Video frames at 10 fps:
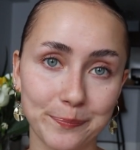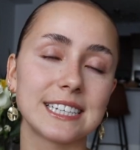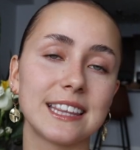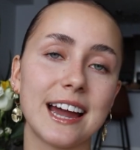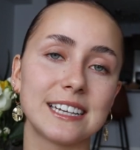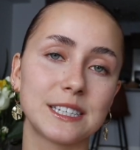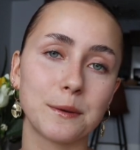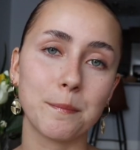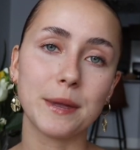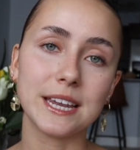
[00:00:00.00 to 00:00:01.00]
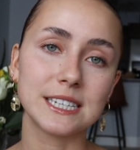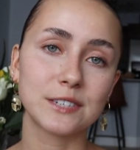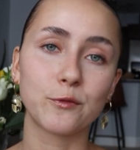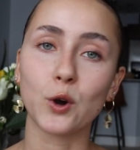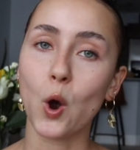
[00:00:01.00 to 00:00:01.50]
The last
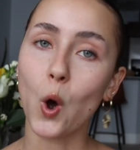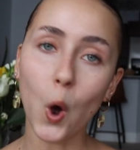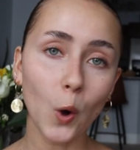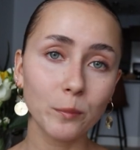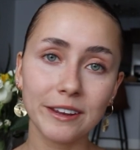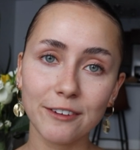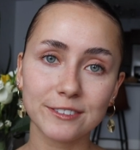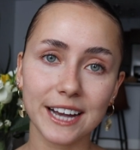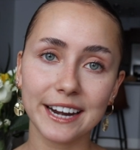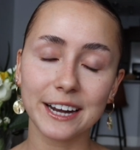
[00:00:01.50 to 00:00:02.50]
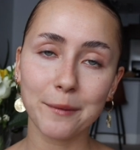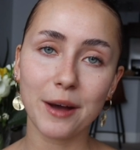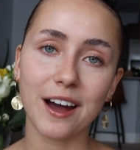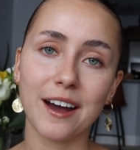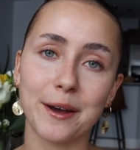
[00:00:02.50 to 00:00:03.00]
piece for a home gift item,
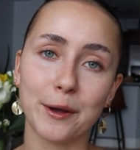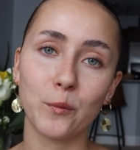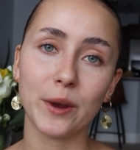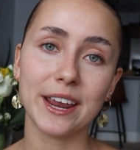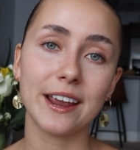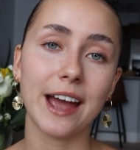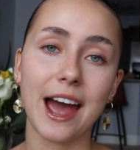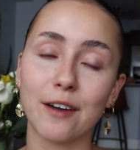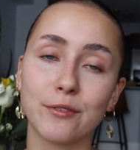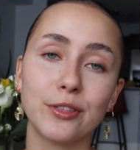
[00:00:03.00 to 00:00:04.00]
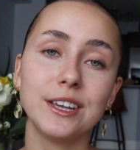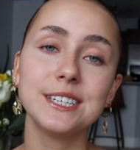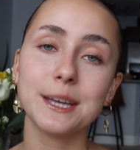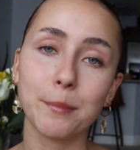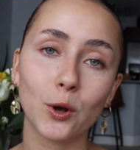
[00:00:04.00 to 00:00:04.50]
uh, we have the
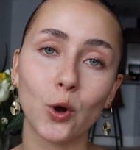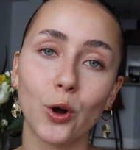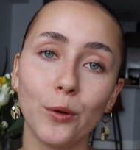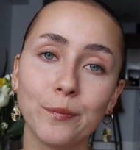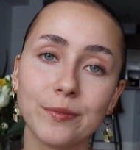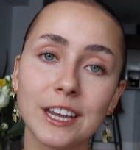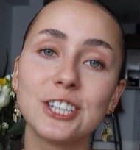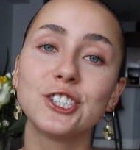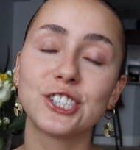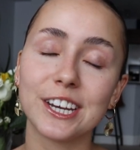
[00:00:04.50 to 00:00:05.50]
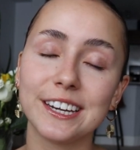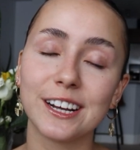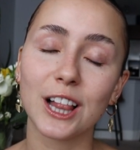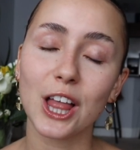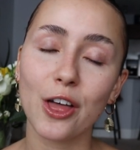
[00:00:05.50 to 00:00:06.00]
typical
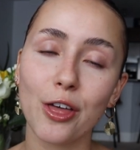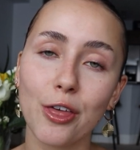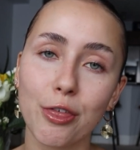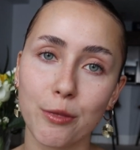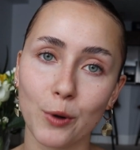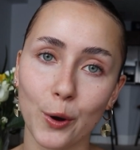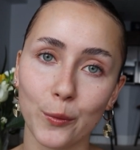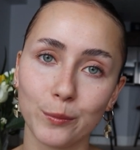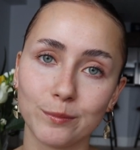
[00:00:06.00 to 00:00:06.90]
chenille throw.